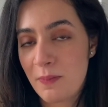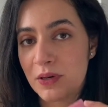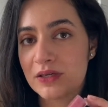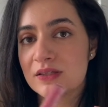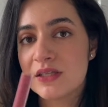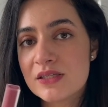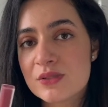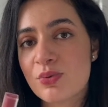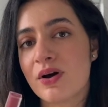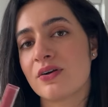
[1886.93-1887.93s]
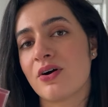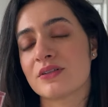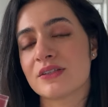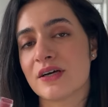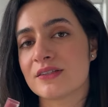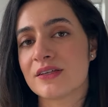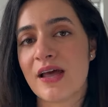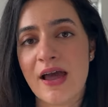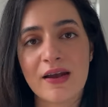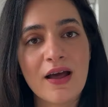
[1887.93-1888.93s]
But this one, on the other
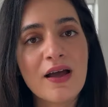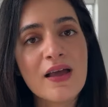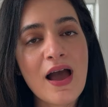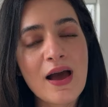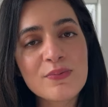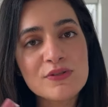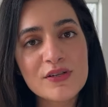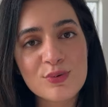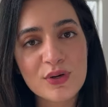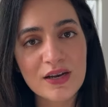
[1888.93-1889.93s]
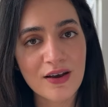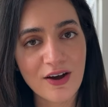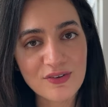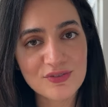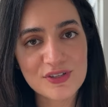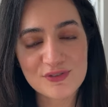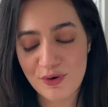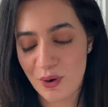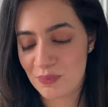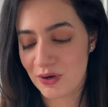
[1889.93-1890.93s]
hand, I absolutely love this
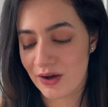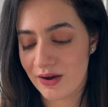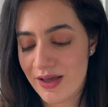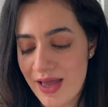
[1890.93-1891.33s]
formula.